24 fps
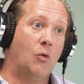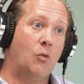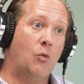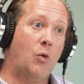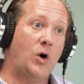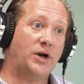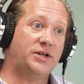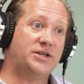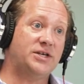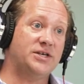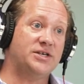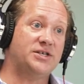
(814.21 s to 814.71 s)

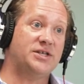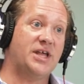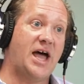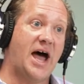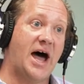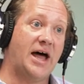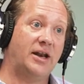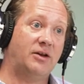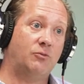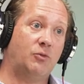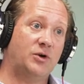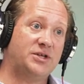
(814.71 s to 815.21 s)
Right. What does
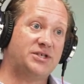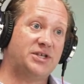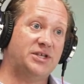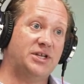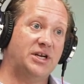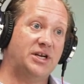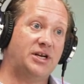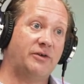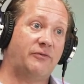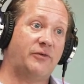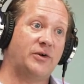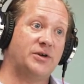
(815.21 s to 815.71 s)
that what's
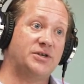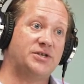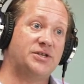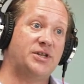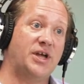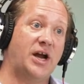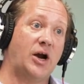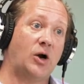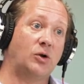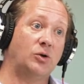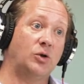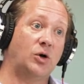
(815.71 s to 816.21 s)
the difference
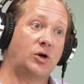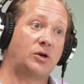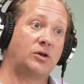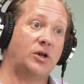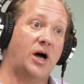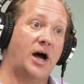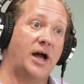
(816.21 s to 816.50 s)
right. there look